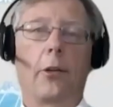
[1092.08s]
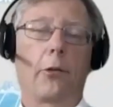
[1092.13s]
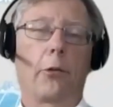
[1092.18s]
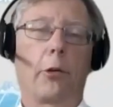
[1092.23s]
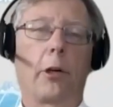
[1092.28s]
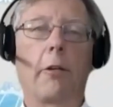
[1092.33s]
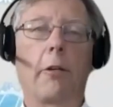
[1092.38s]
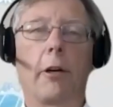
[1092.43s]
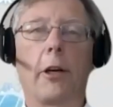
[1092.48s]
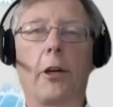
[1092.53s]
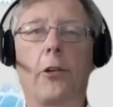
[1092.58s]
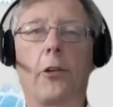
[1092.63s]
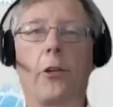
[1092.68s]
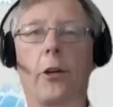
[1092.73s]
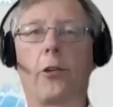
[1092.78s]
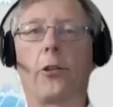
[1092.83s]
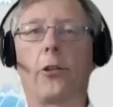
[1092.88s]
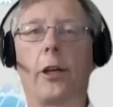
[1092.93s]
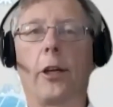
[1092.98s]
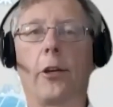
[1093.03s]
3
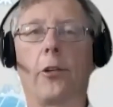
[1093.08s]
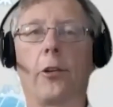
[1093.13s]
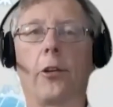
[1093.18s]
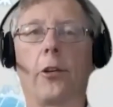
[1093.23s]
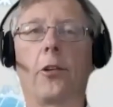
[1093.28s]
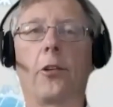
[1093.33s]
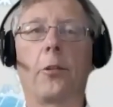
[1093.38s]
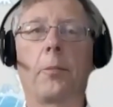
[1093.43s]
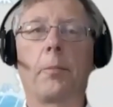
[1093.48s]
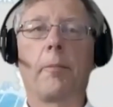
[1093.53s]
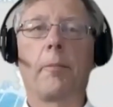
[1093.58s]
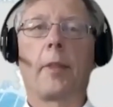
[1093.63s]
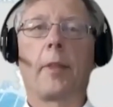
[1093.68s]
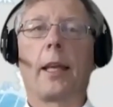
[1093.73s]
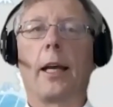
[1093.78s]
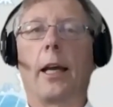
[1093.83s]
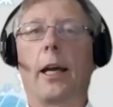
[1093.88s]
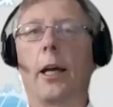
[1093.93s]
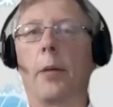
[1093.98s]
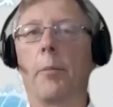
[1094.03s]
research stations.
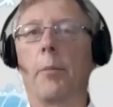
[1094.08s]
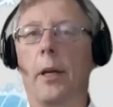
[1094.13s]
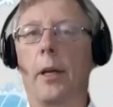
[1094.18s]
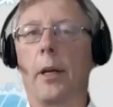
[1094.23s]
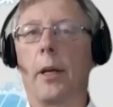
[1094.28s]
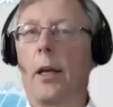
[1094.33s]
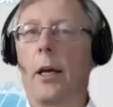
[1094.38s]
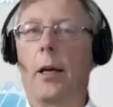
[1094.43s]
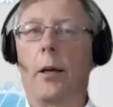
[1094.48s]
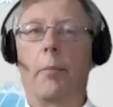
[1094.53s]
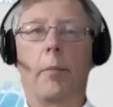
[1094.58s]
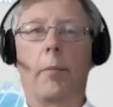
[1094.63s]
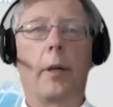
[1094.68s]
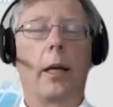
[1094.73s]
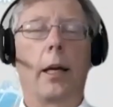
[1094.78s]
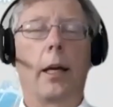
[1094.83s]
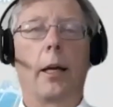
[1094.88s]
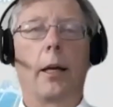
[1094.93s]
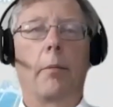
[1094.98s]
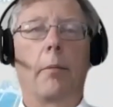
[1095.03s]
A
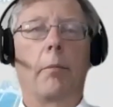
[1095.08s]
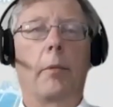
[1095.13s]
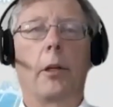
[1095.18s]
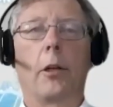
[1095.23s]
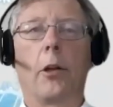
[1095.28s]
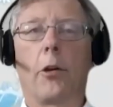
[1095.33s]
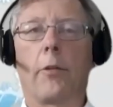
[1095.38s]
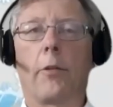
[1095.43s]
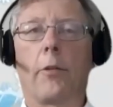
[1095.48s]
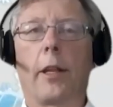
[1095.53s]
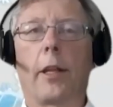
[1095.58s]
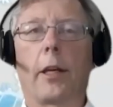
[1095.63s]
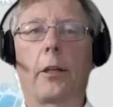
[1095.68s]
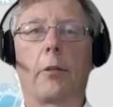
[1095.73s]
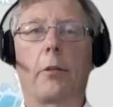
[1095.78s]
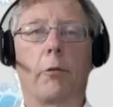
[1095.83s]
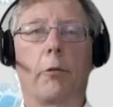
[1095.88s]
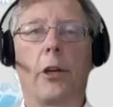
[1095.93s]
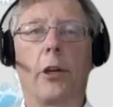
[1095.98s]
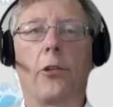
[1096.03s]
lot of other
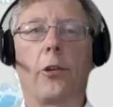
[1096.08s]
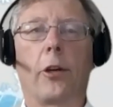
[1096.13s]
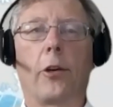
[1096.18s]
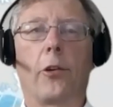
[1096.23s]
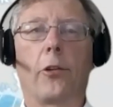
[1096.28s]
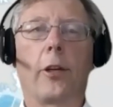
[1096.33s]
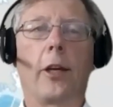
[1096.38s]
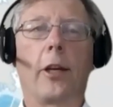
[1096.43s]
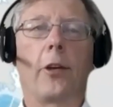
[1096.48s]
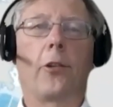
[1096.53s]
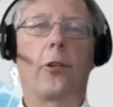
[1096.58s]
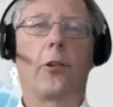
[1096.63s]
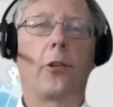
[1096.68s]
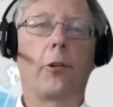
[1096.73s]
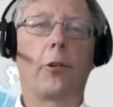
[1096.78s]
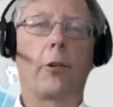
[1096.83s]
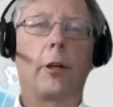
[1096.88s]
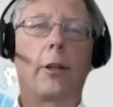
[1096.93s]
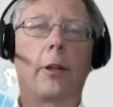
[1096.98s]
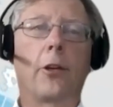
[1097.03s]
research
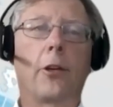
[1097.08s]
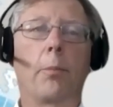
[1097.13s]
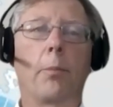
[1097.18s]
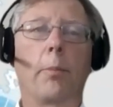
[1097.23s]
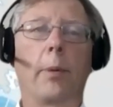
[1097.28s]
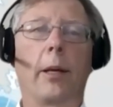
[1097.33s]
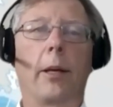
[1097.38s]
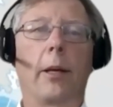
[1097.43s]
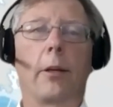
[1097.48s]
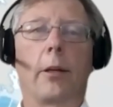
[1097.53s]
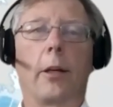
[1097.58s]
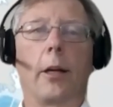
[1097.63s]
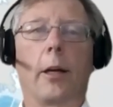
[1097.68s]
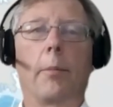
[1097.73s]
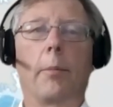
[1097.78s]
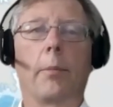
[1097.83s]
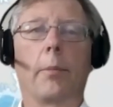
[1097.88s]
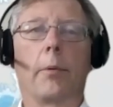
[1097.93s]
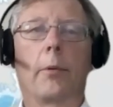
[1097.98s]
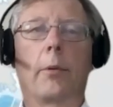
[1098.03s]
stations are in this bit
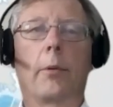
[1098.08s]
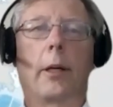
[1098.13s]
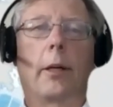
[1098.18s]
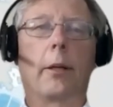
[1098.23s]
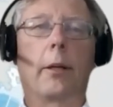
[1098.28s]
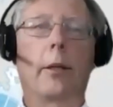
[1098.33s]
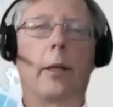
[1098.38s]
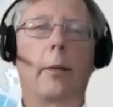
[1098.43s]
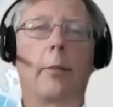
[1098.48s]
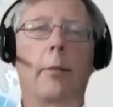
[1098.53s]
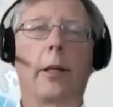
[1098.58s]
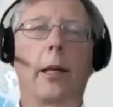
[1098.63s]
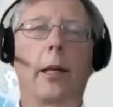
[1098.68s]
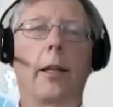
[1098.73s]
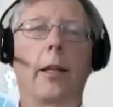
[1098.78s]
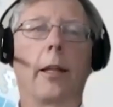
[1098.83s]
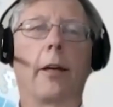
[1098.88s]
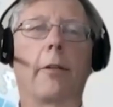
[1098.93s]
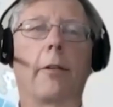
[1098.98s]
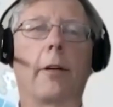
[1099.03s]
up where, let me get
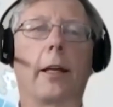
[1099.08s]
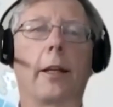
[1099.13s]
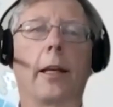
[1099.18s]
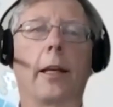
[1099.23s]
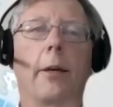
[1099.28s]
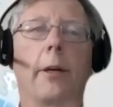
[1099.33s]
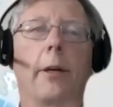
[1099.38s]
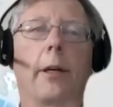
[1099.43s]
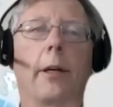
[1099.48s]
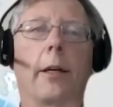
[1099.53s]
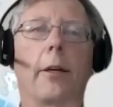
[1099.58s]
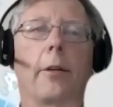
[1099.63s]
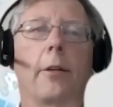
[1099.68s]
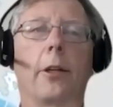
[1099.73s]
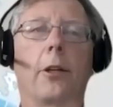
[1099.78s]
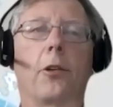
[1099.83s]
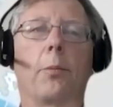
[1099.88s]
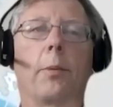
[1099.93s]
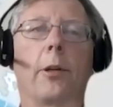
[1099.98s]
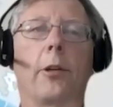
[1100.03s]
that right. There we go,
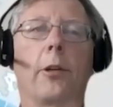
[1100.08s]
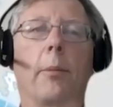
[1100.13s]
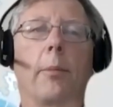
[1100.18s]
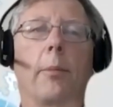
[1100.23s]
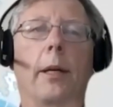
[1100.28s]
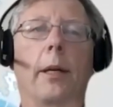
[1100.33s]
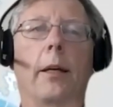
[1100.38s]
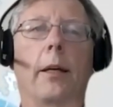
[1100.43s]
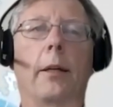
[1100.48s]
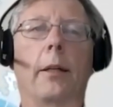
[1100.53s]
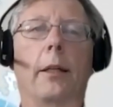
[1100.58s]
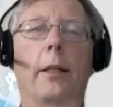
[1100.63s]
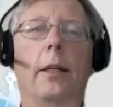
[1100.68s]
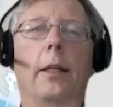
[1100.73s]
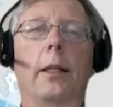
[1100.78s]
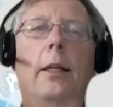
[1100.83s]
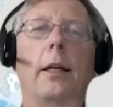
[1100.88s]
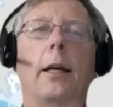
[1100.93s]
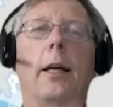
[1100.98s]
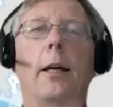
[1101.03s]
this bit up here.
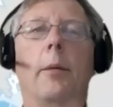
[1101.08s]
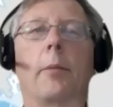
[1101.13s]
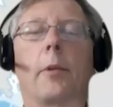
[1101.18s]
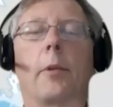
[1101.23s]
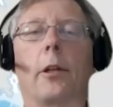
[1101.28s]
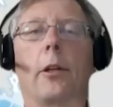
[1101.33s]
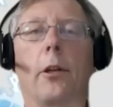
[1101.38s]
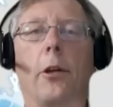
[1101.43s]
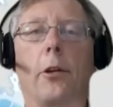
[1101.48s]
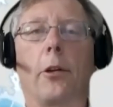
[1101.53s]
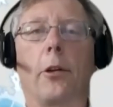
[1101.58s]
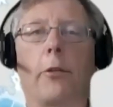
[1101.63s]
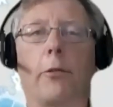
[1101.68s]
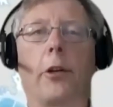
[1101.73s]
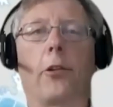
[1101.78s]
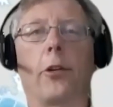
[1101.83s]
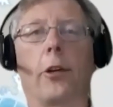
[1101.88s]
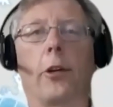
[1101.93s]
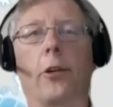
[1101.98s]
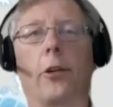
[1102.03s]
A lot of
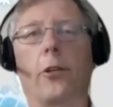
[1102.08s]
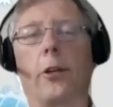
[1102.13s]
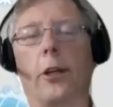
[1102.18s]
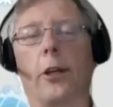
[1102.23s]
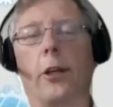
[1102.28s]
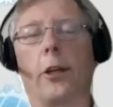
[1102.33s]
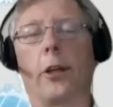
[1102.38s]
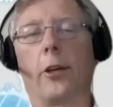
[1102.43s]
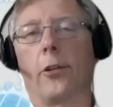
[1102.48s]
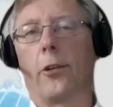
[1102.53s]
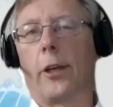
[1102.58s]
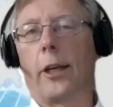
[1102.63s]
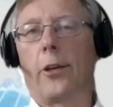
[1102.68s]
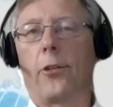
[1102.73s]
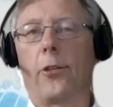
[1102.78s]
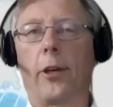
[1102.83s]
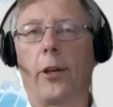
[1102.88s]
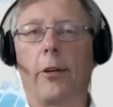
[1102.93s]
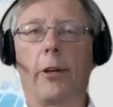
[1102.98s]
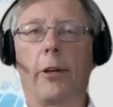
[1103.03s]
research stations there
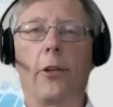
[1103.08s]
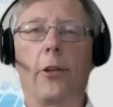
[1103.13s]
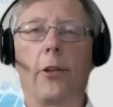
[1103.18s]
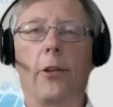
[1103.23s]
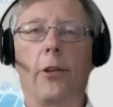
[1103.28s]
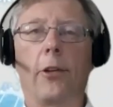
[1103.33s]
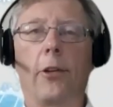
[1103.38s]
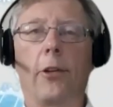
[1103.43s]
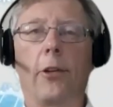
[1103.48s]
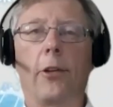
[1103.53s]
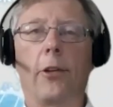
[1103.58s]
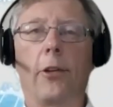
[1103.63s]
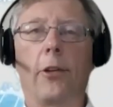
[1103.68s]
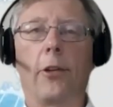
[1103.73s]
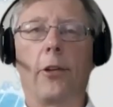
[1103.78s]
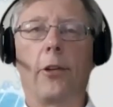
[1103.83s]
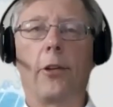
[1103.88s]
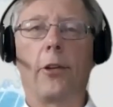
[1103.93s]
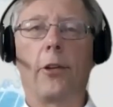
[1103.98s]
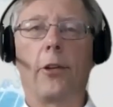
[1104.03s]
because they're easy to get to.
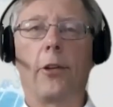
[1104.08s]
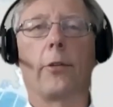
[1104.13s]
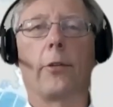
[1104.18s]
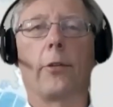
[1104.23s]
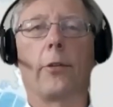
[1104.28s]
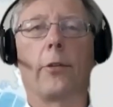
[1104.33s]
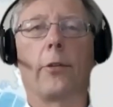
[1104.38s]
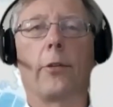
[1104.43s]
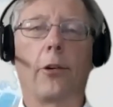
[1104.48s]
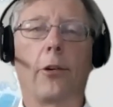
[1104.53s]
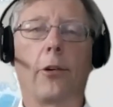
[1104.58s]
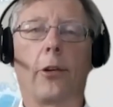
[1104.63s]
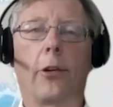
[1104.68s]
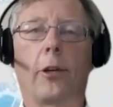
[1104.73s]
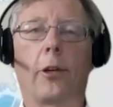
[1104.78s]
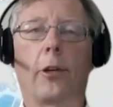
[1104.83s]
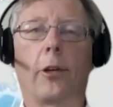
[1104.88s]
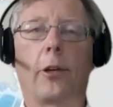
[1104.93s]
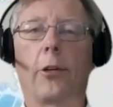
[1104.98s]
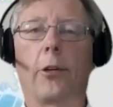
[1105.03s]
It's a very interesting
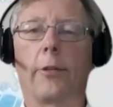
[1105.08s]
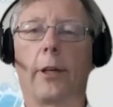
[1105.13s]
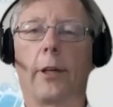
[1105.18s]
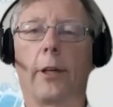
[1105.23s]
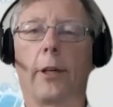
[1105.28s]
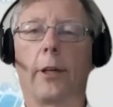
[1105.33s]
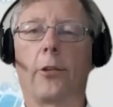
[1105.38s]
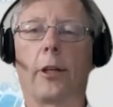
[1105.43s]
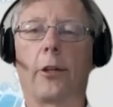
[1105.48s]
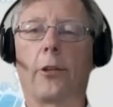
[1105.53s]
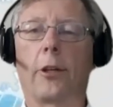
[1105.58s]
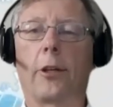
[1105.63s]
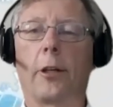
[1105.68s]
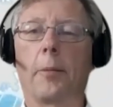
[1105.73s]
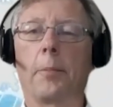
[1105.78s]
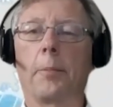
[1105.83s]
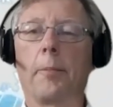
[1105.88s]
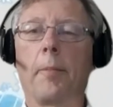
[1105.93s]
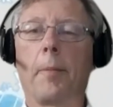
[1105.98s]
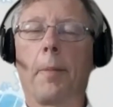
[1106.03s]
part of Antarctica.